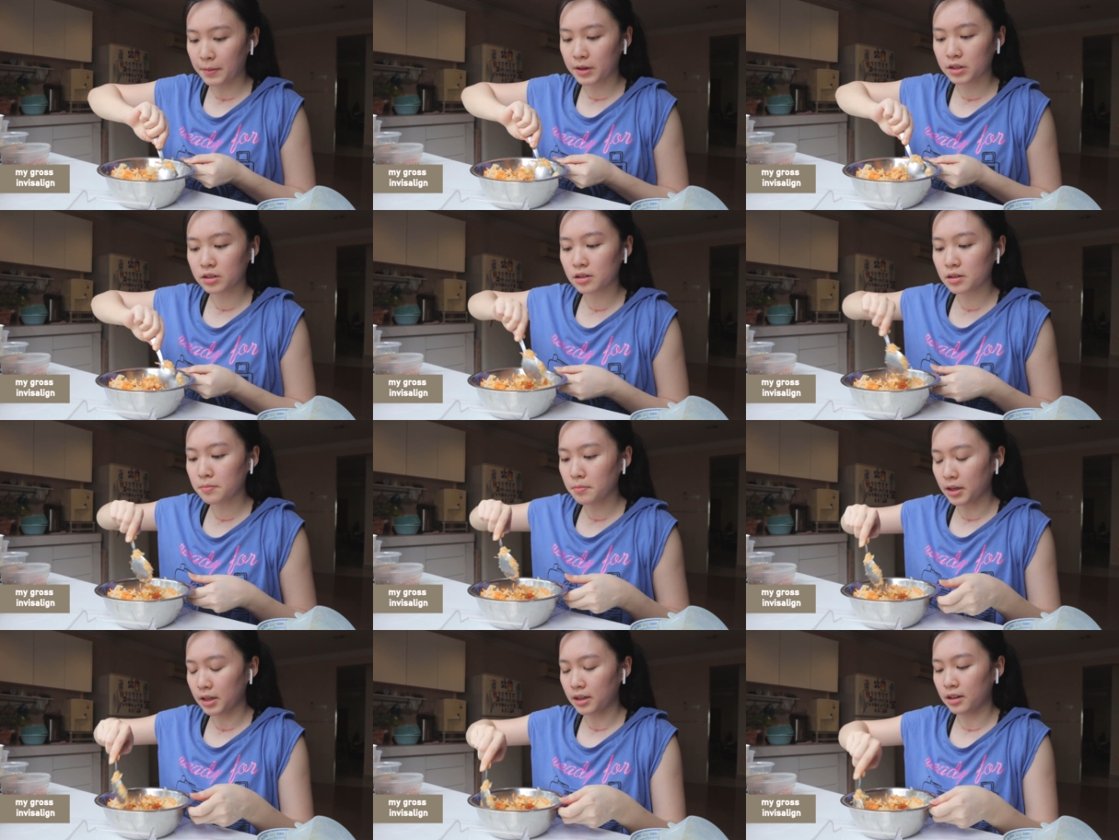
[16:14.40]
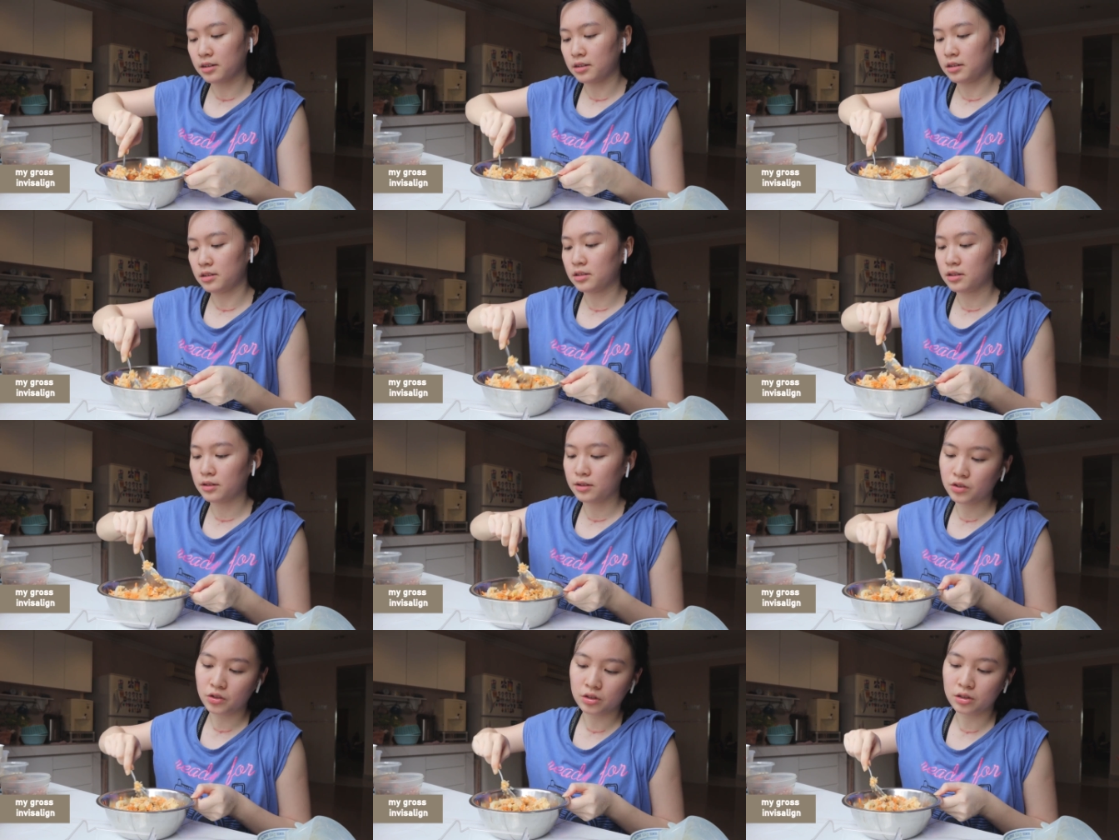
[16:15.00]
I'm actually making
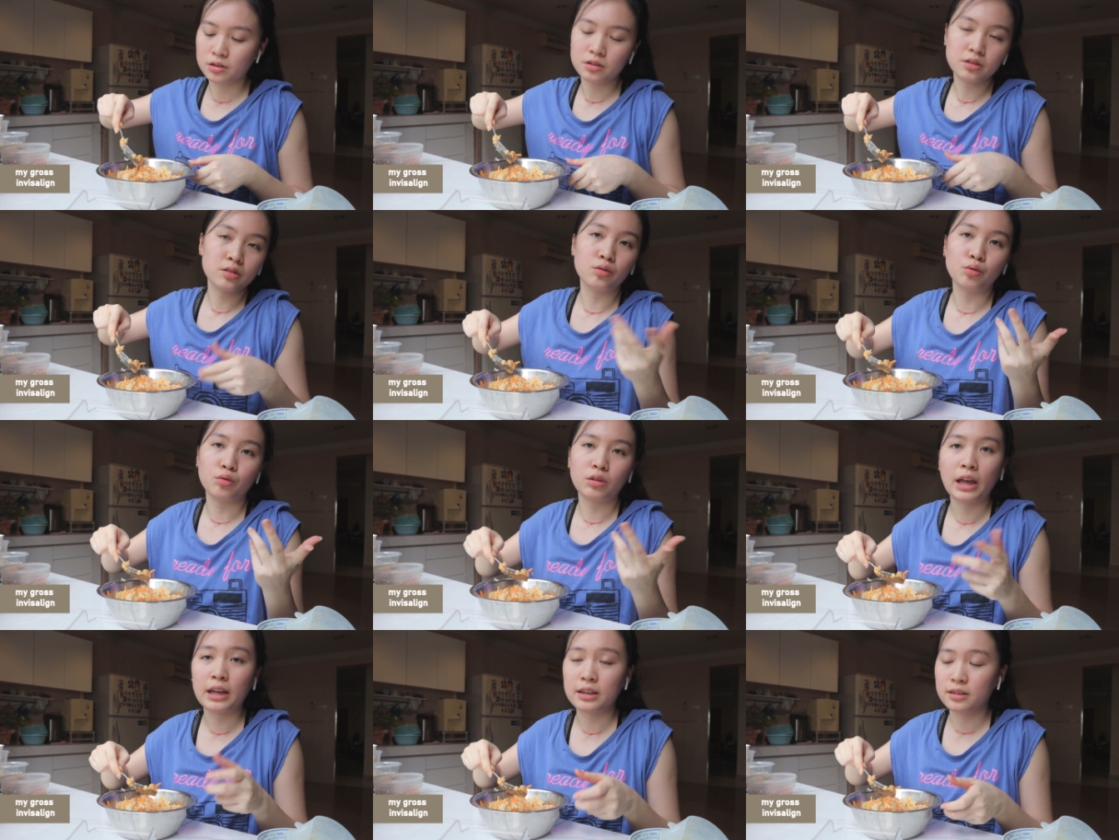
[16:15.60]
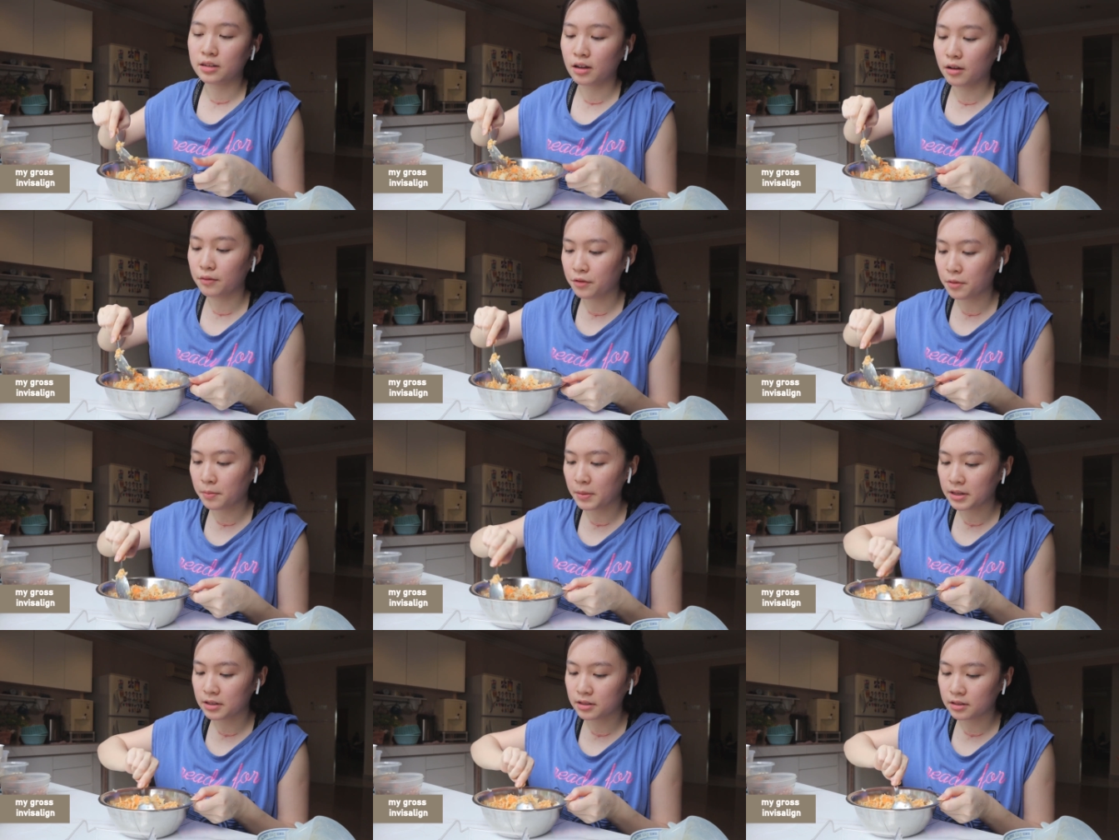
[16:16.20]
this just to test out
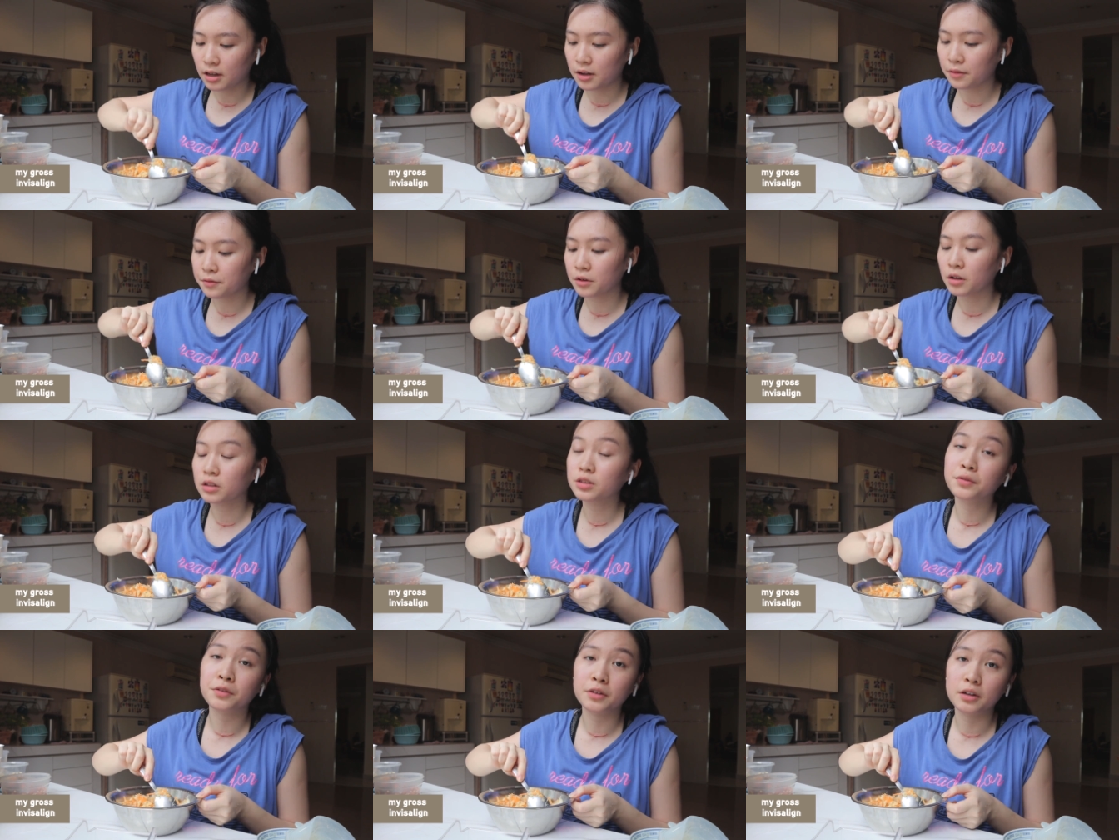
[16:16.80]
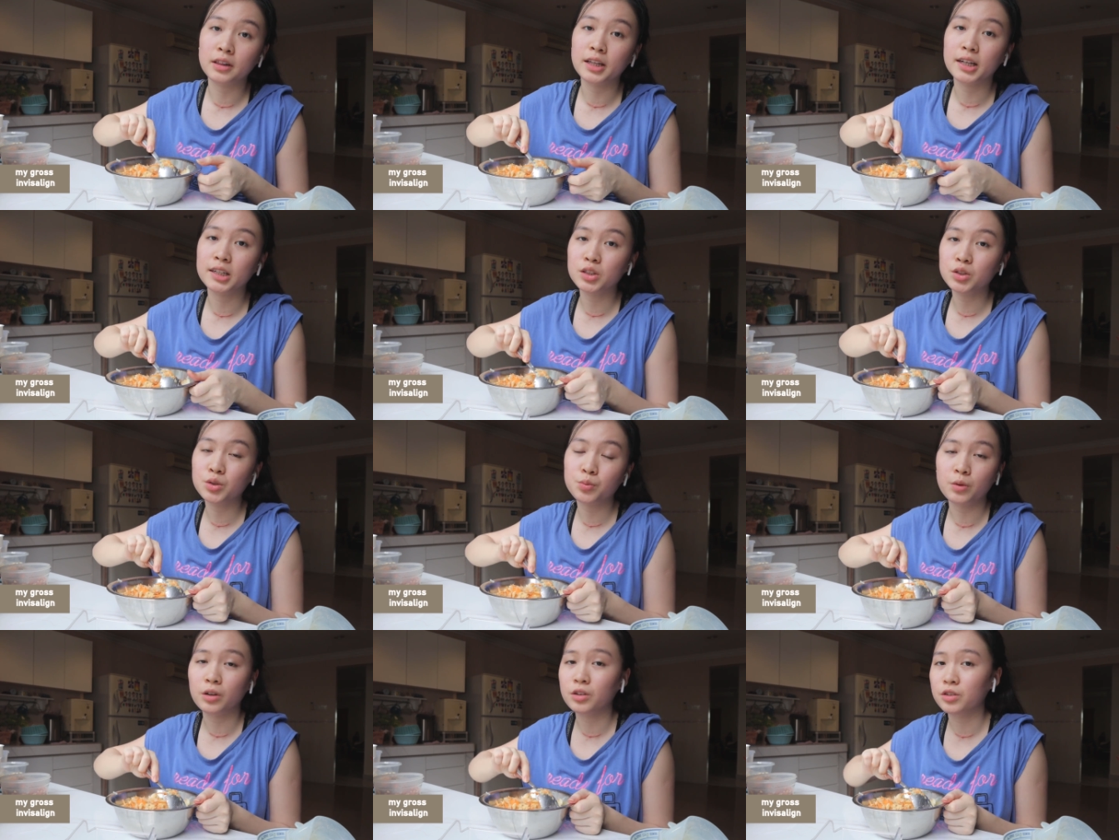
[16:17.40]
for myself because for
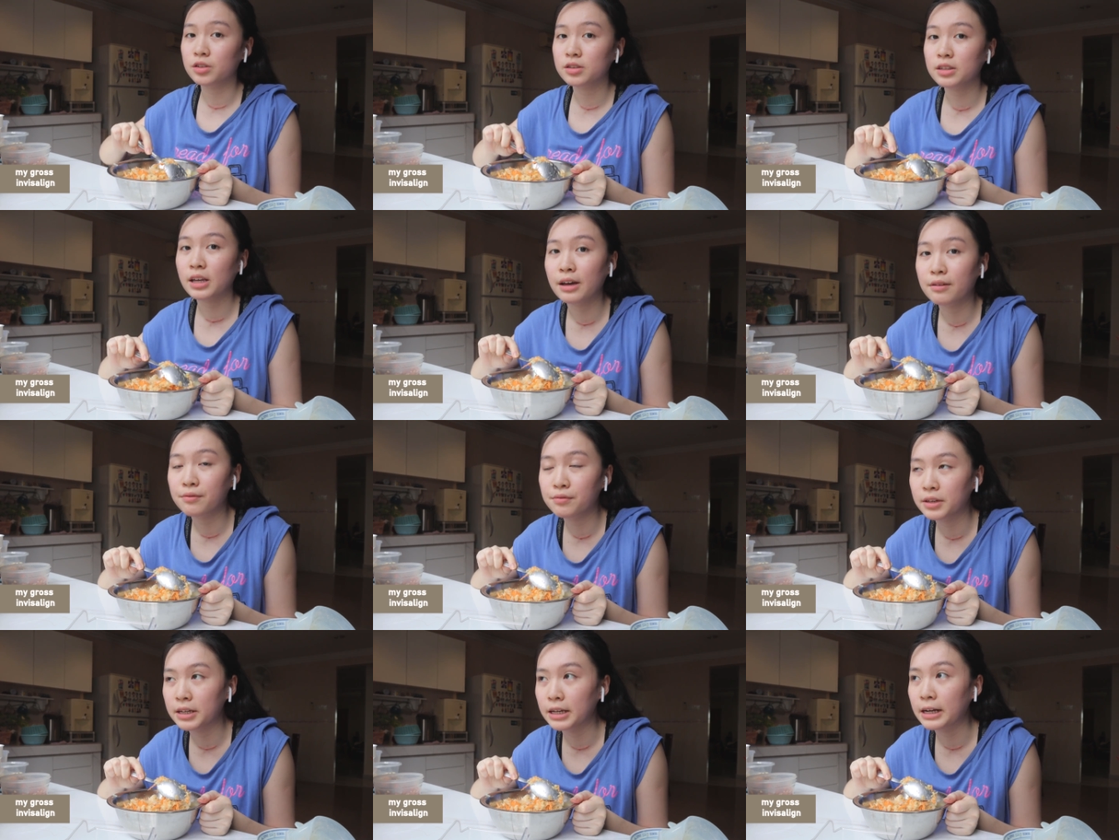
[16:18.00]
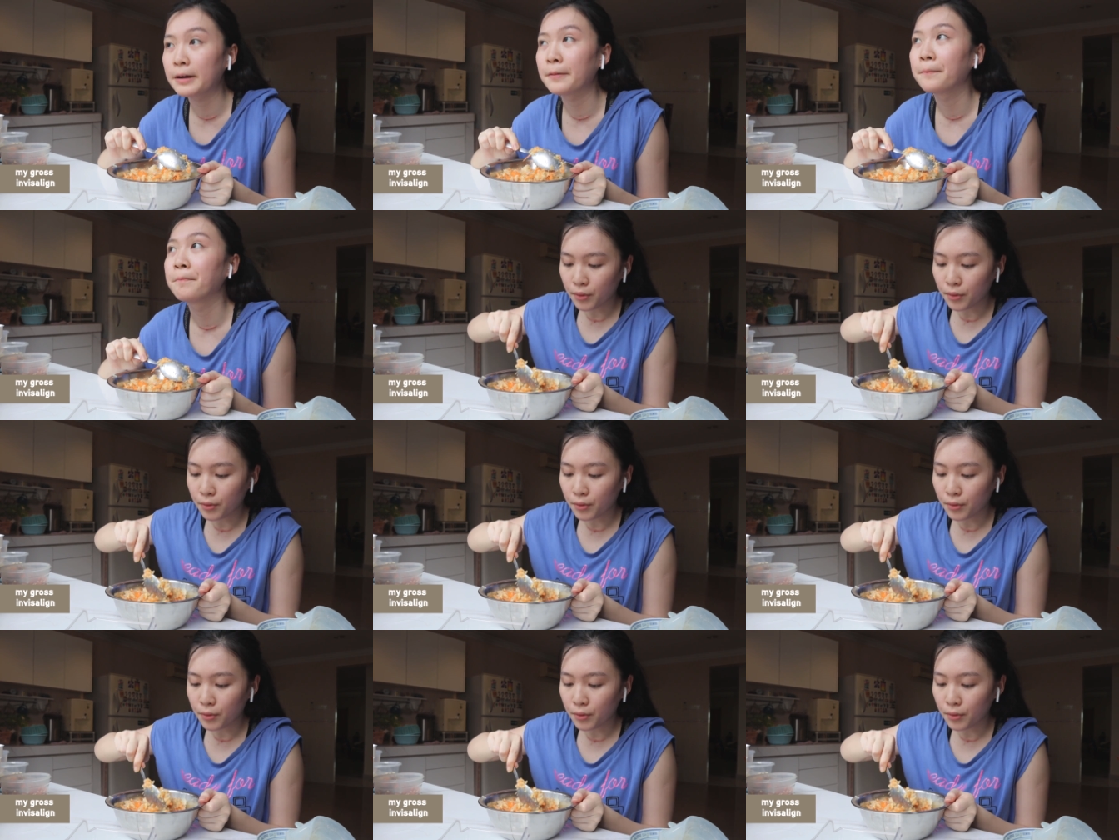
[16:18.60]
lunch we're just having